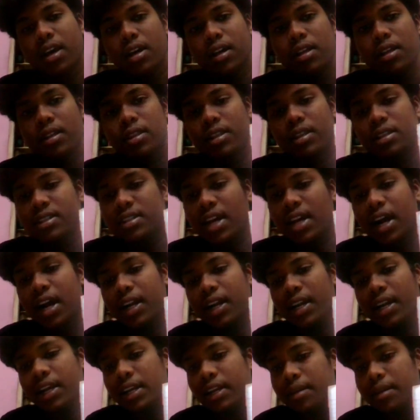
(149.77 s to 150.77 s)
The
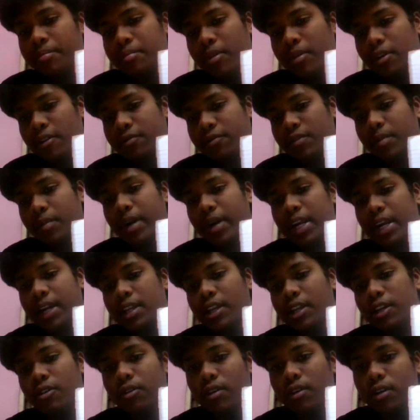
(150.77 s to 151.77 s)
starting number of the binary
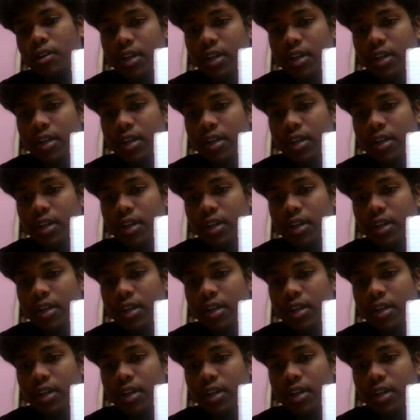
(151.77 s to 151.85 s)
code